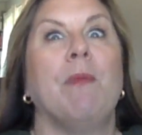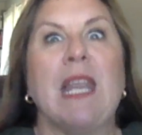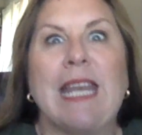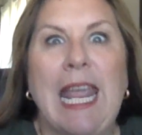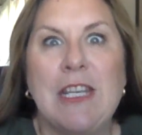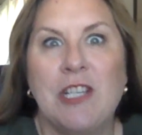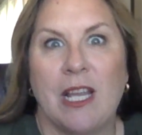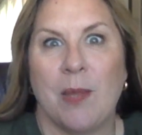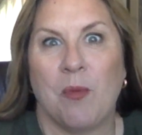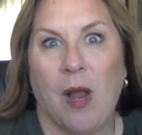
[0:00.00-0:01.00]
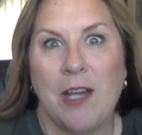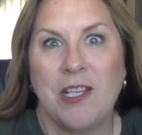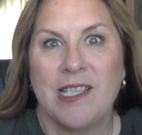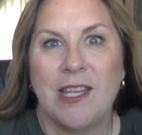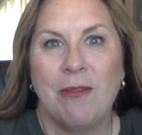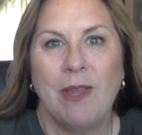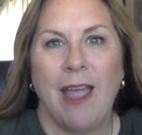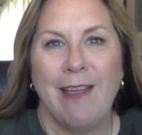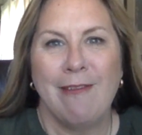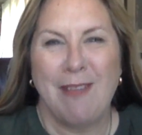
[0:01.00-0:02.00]
engaging in the projects that you
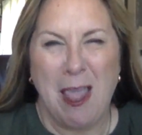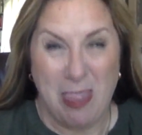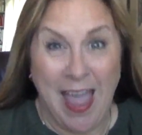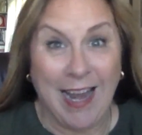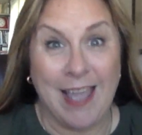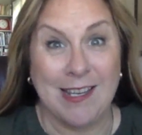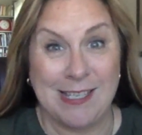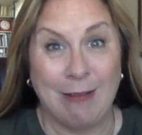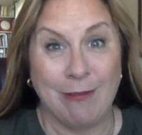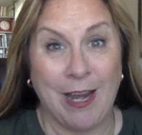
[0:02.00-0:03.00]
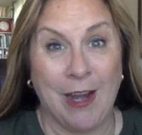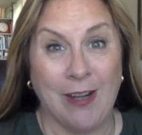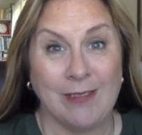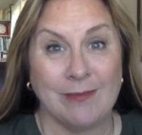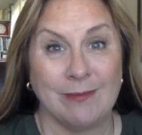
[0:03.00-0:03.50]
love, that kind of self care.